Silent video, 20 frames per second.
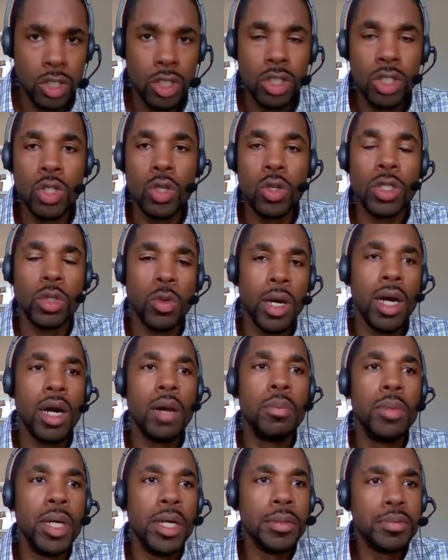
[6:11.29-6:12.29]
too as
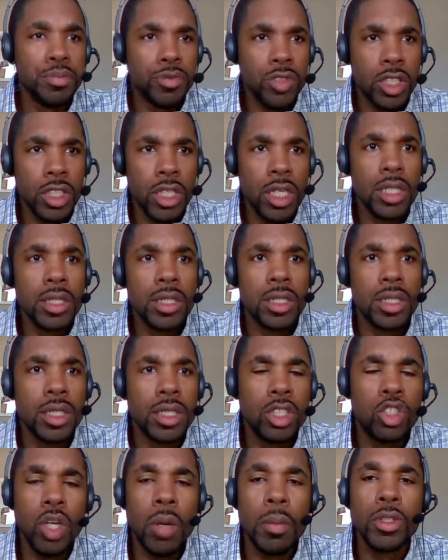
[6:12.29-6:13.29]
well. But good
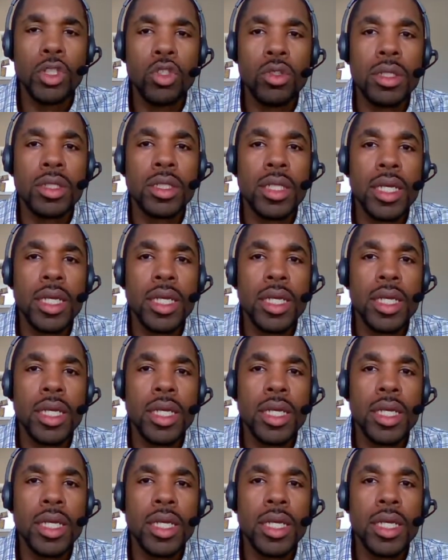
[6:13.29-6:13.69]
troubleshooting